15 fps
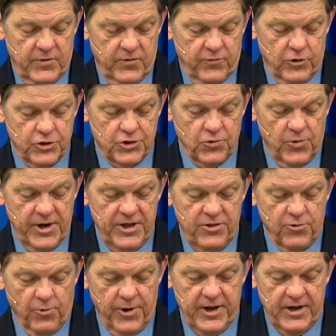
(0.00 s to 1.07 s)
Verse
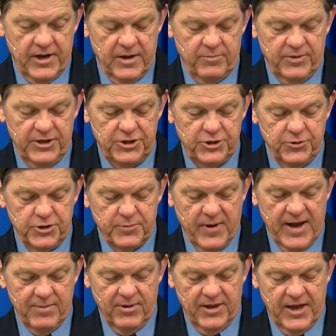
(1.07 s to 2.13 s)
23, complete Jewish
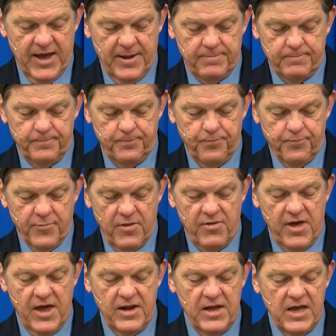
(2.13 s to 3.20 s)
Bible again.
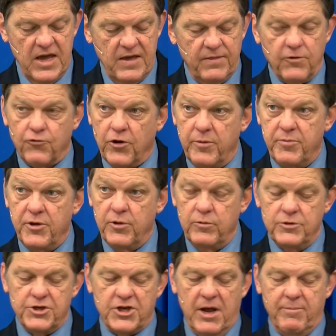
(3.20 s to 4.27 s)
Then he, the tribune,
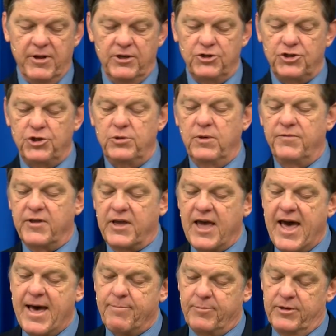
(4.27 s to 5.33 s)
summoned two of the
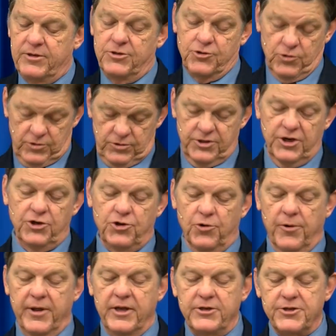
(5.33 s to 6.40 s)
captains, or
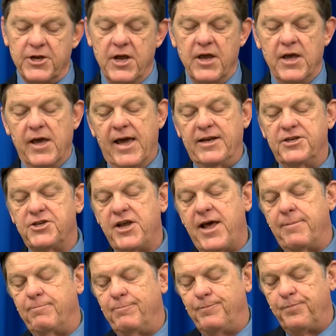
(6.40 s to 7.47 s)
centurions, and
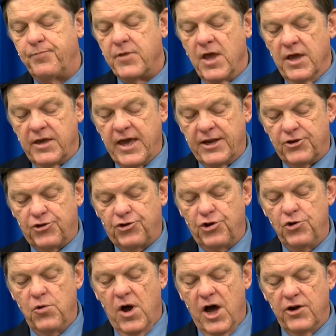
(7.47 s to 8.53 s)
said, "Get
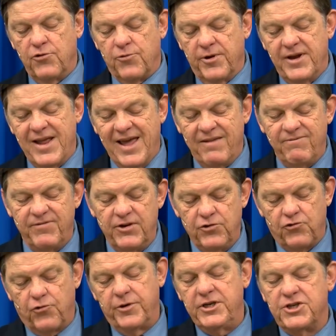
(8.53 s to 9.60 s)
200
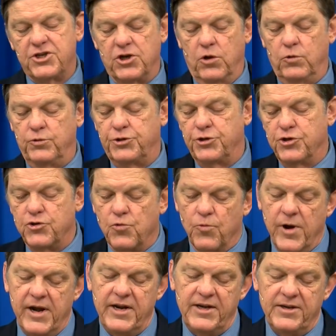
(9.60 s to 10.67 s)
infantry soldiers
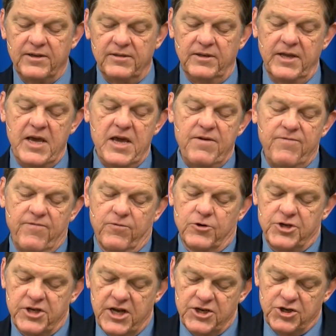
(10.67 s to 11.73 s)
ready to leave for
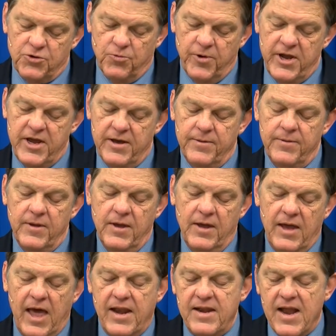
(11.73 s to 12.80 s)
Caesarea
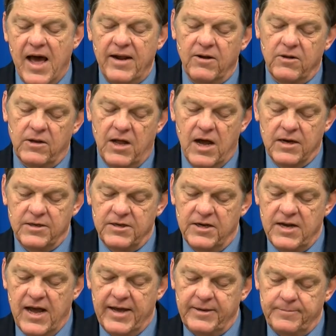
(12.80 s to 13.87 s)
at 9 o'clock
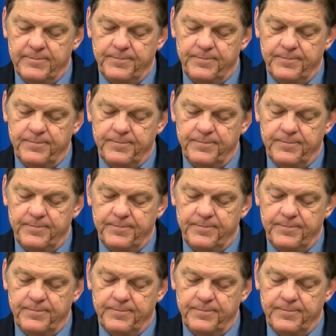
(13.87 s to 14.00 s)
tonight,